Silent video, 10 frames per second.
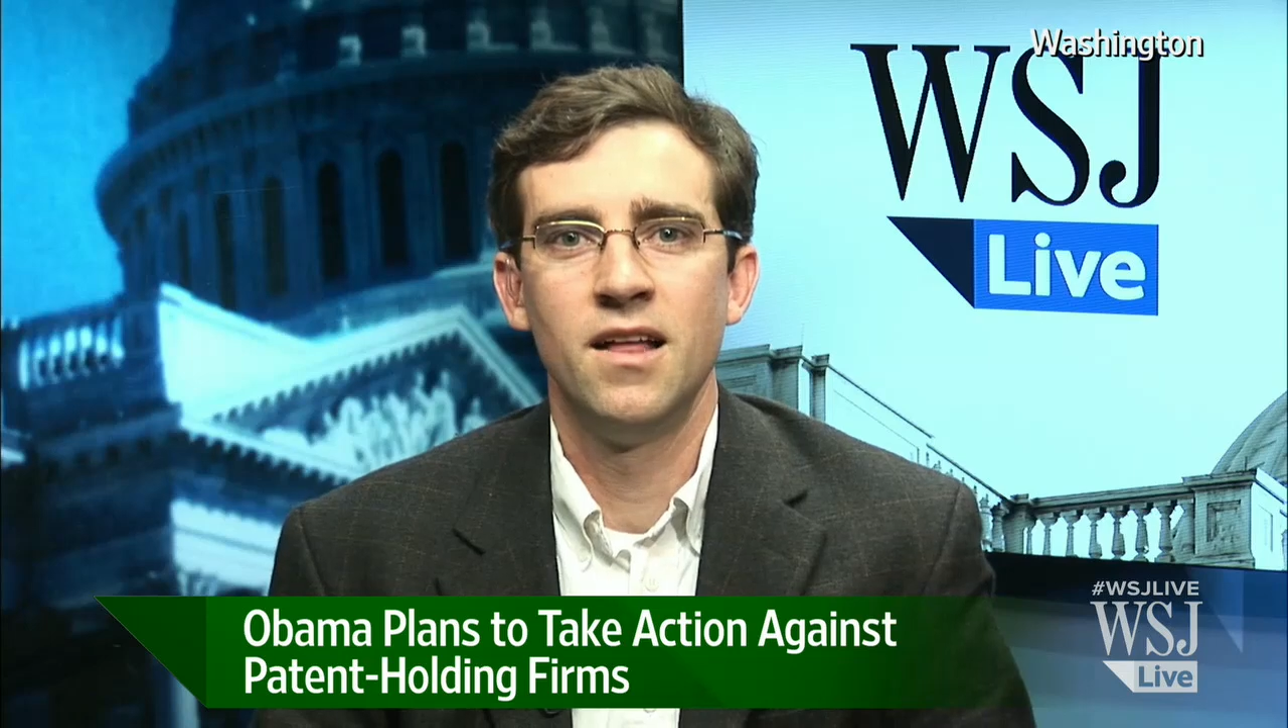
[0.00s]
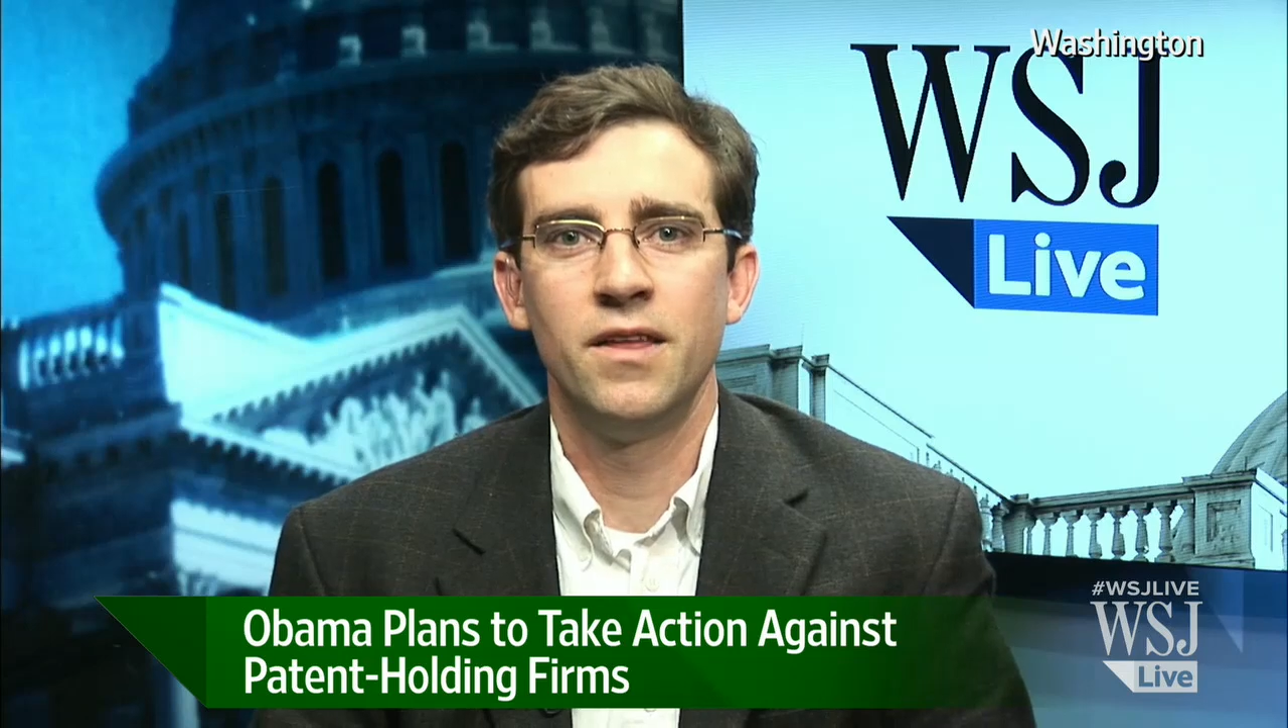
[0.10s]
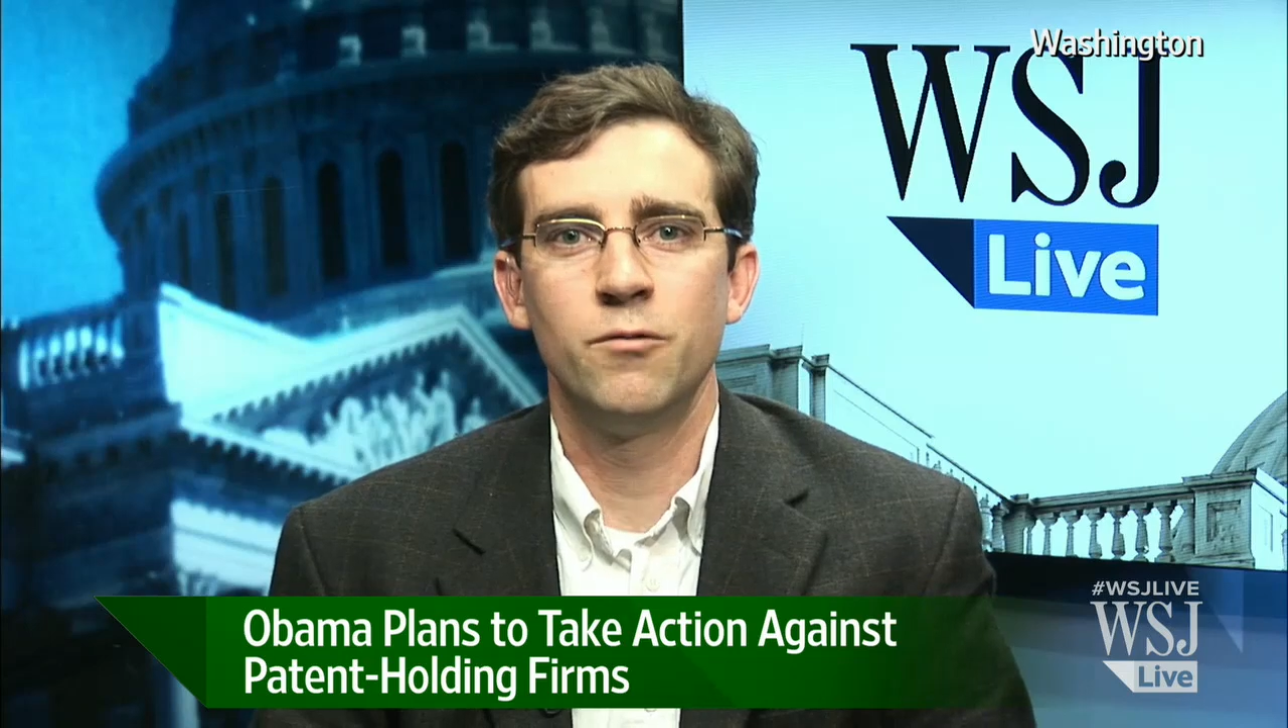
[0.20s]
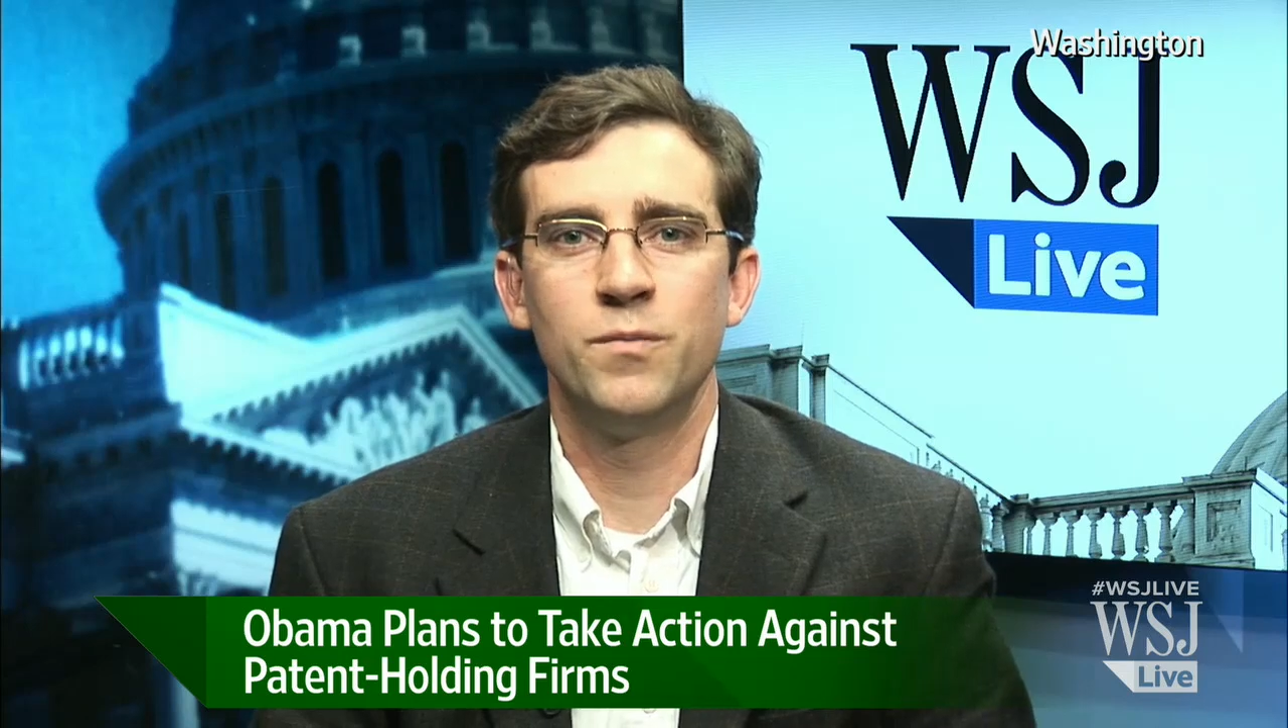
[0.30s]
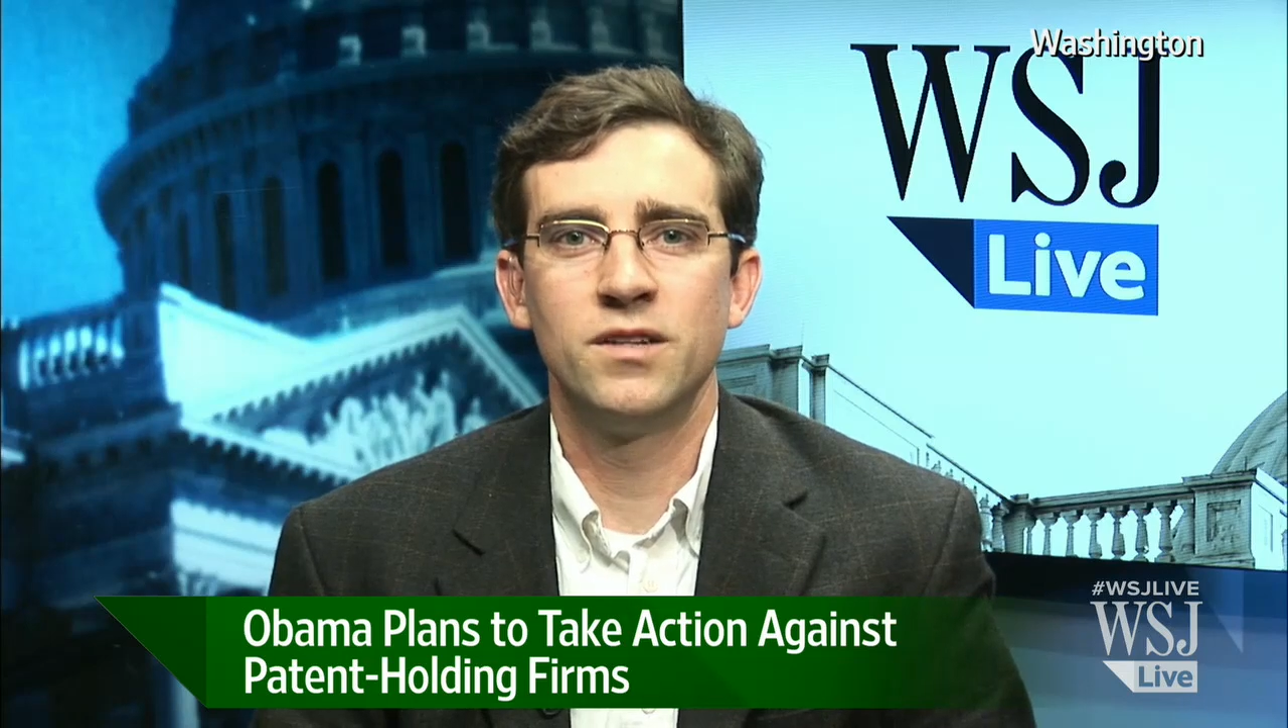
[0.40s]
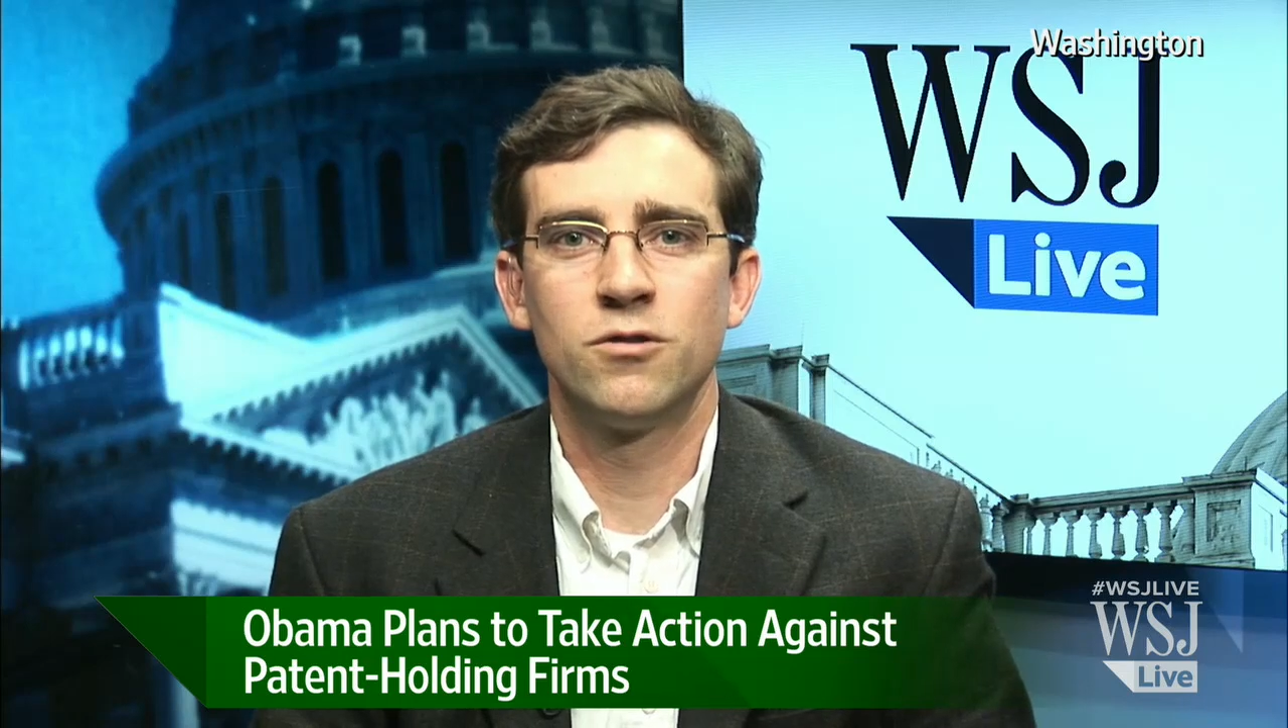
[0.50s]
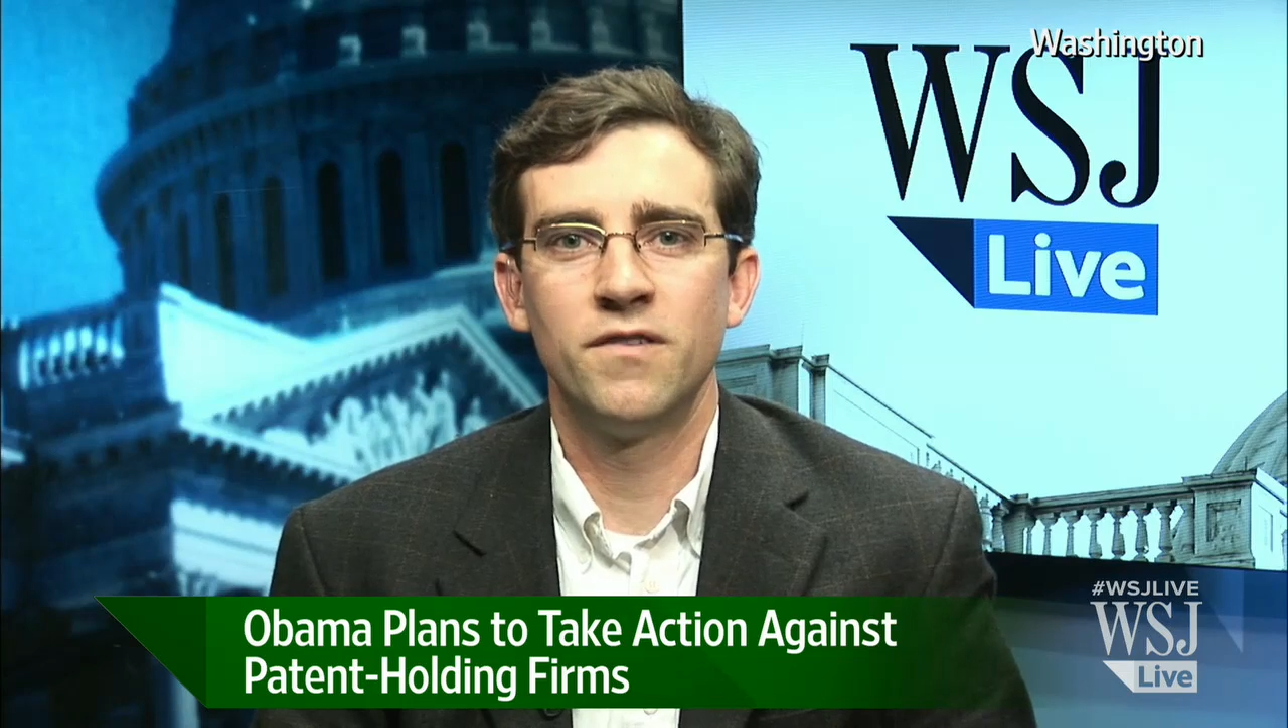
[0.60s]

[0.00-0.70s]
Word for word: that it would be sort